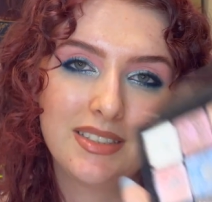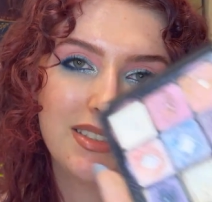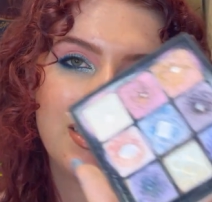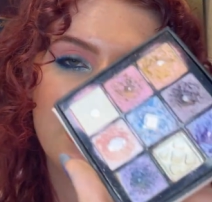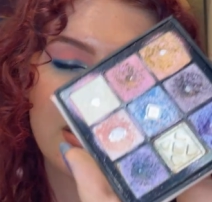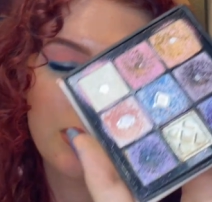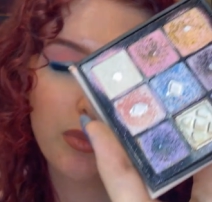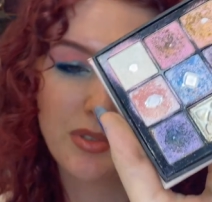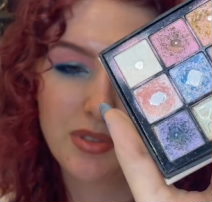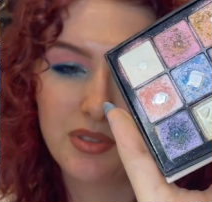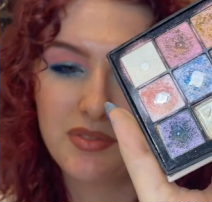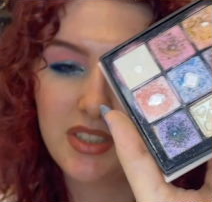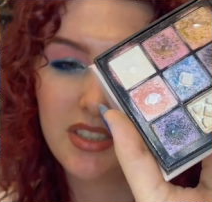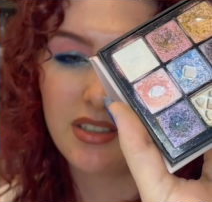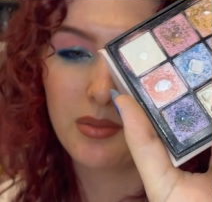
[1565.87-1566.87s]
since most of
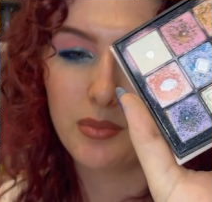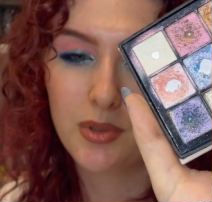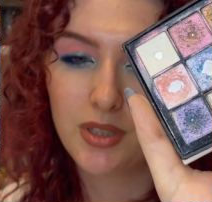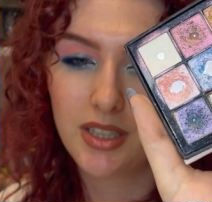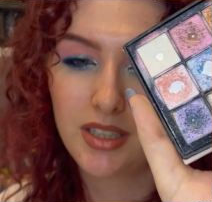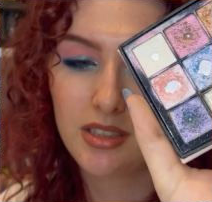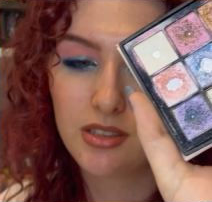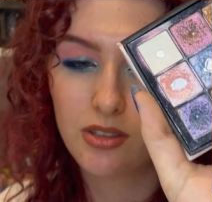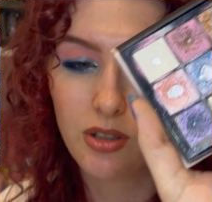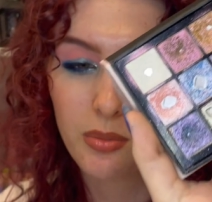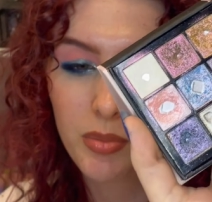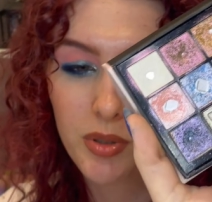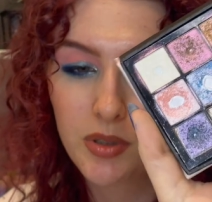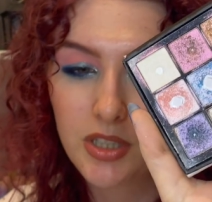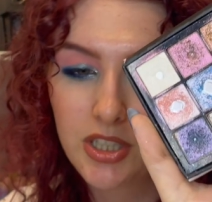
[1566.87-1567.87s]
these are more like a
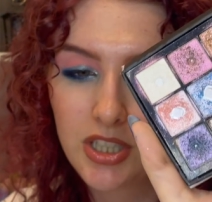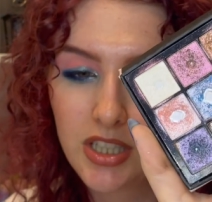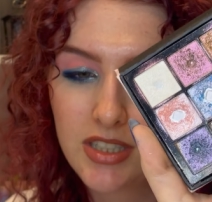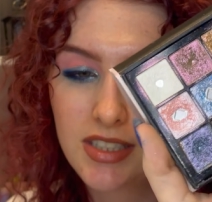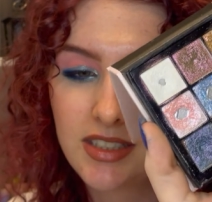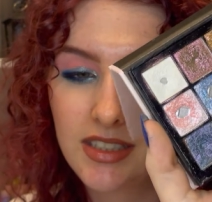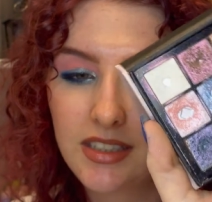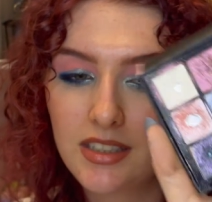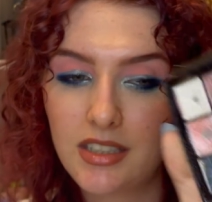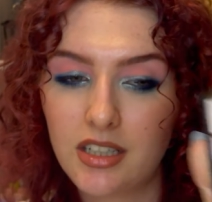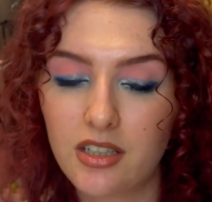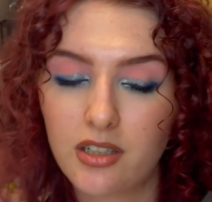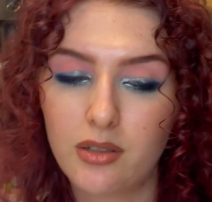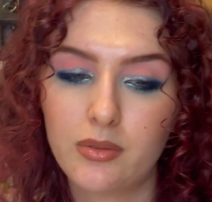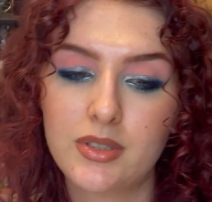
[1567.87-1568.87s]
toppery shades, and then the
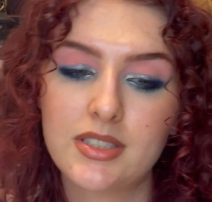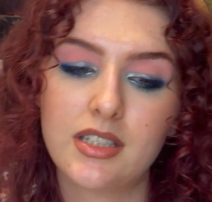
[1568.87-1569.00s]
darker ones,